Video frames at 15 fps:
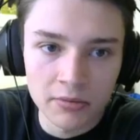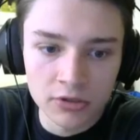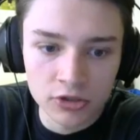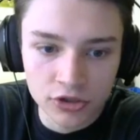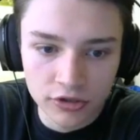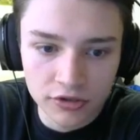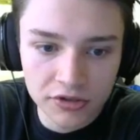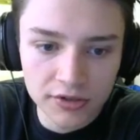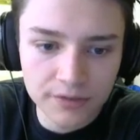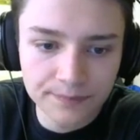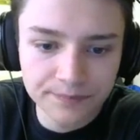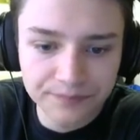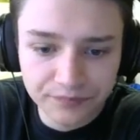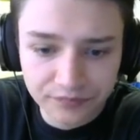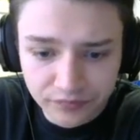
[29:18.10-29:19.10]
of shirts.
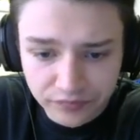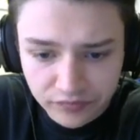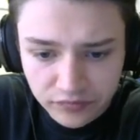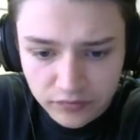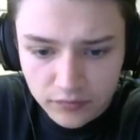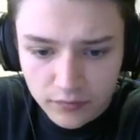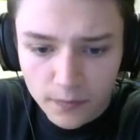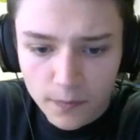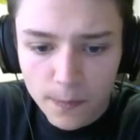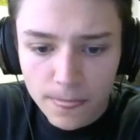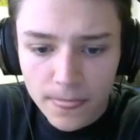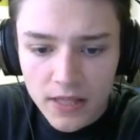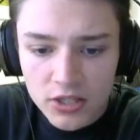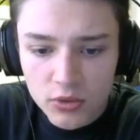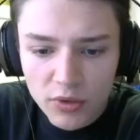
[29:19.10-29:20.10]

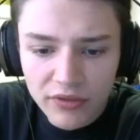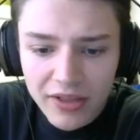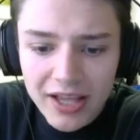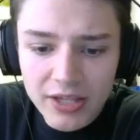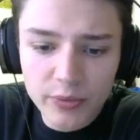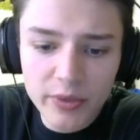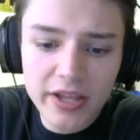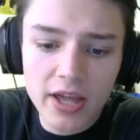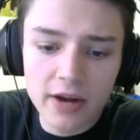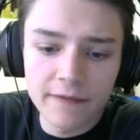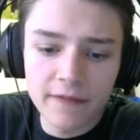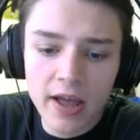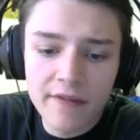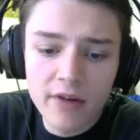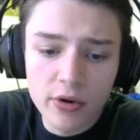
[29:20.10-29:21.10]
Swift last week had a
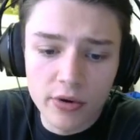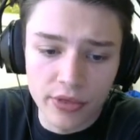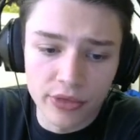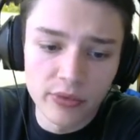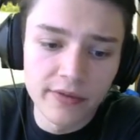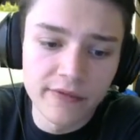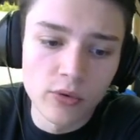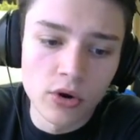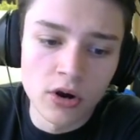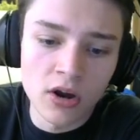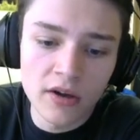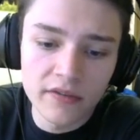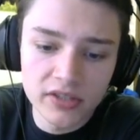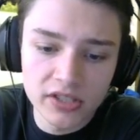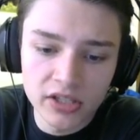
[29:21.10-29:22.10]
5-0 and a 3-4.
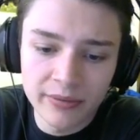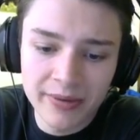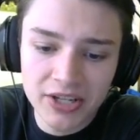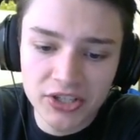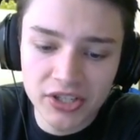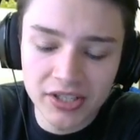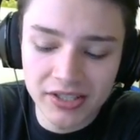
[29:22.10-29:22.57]
Obviously, the match against